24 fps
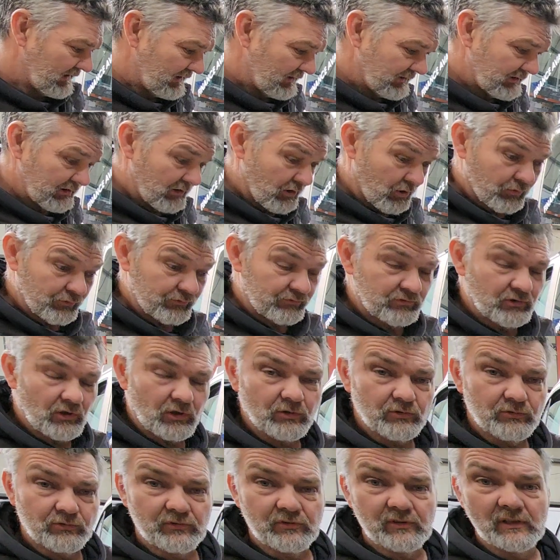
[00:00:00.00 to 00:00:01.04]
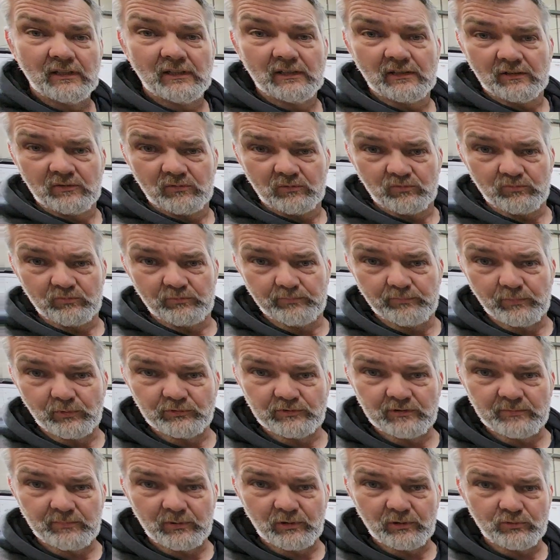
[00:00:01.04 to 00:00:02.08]
You hose dogs,
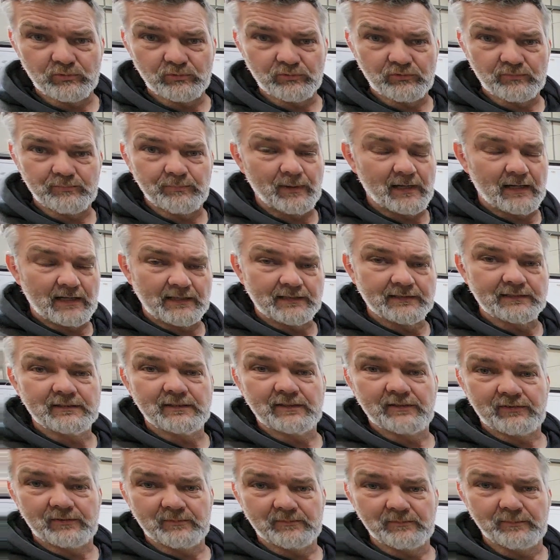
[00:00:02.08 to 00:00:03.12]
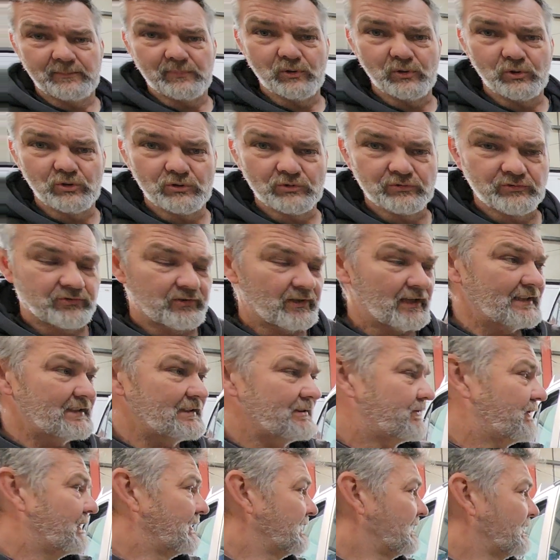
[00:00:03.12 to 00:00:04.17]
muddy boots, bikes, boards,
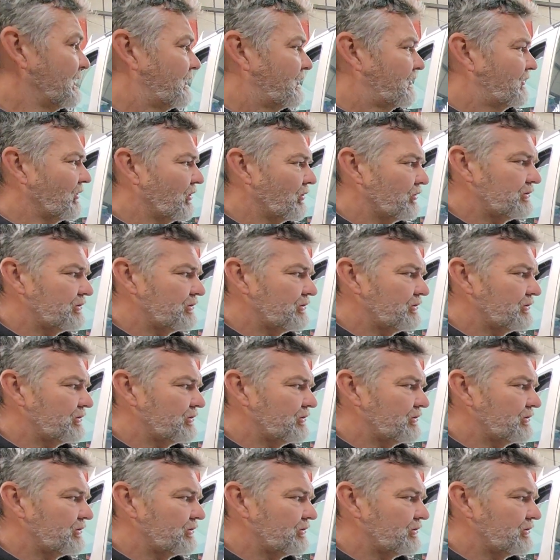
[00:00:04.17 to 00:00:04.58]
anything. It's so